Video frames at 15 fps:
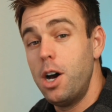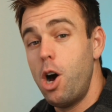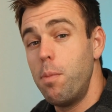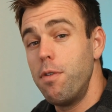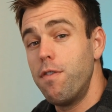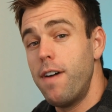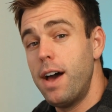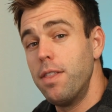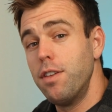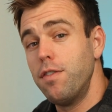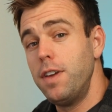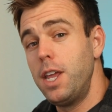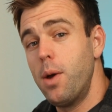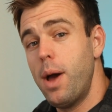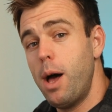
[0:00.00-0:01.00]
Hope you found this
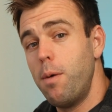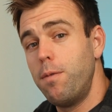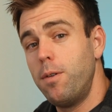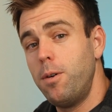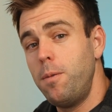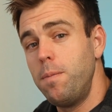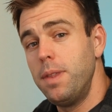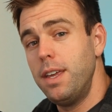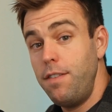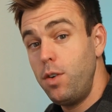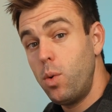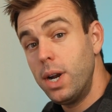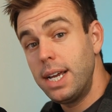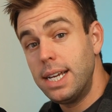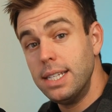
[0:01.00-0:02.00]
video helpful. If
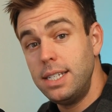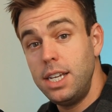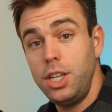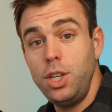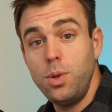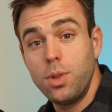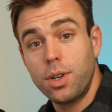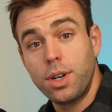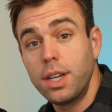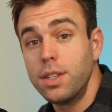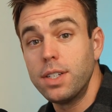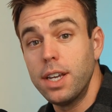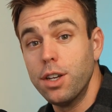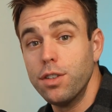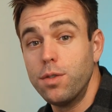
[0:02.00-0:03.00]
you want to continue learning
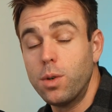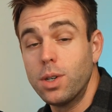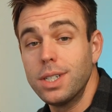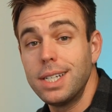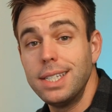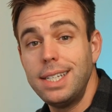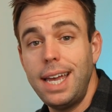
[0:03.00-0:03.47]
Salesforce,